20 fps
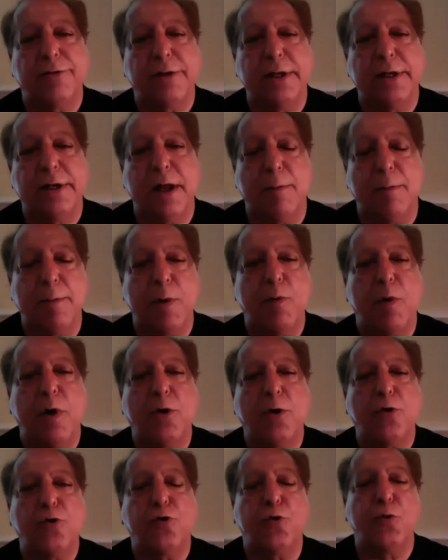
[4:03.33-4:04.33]
the number
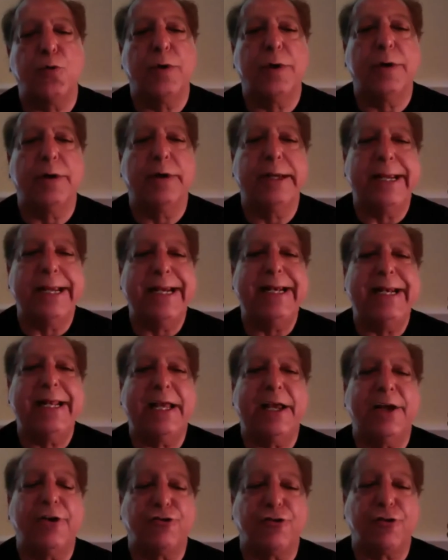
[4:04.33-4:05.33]
one or two
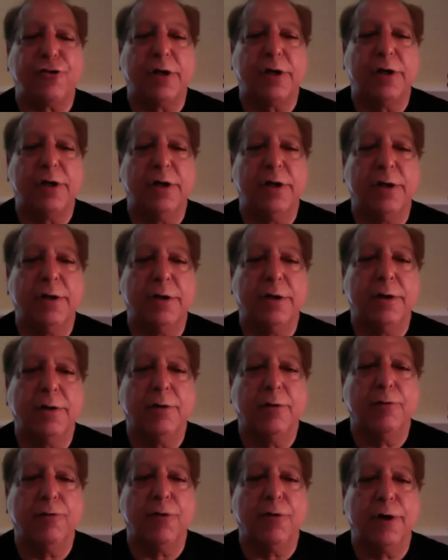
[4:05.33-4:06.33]
indication
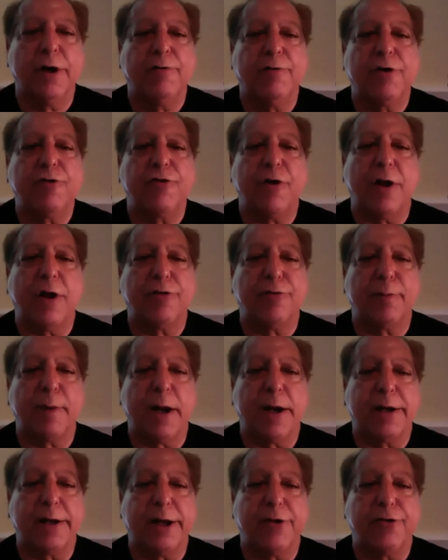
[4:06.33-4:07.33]
for liver
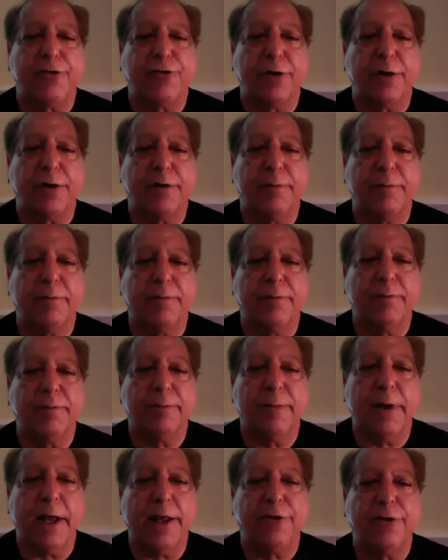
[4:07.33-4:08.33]
transplantation,
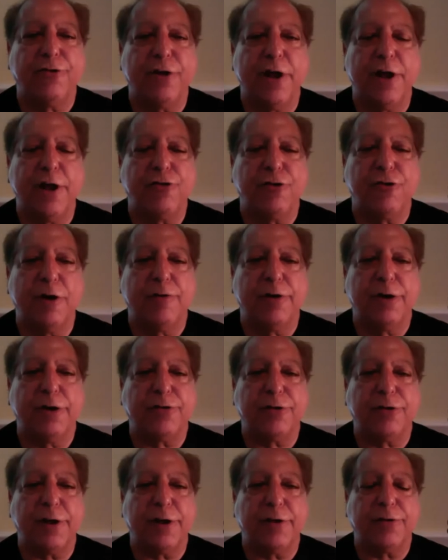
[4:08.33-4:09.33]
end-stage liver
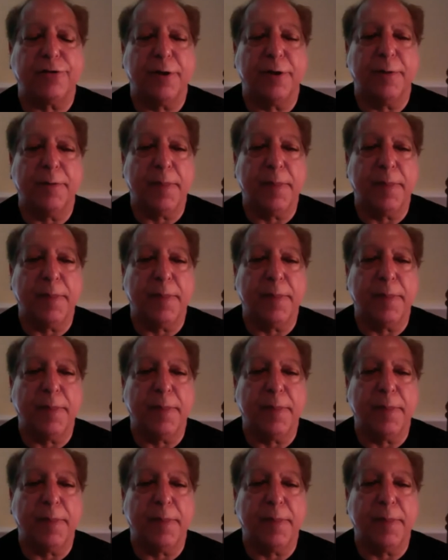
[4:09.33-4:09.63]
disease.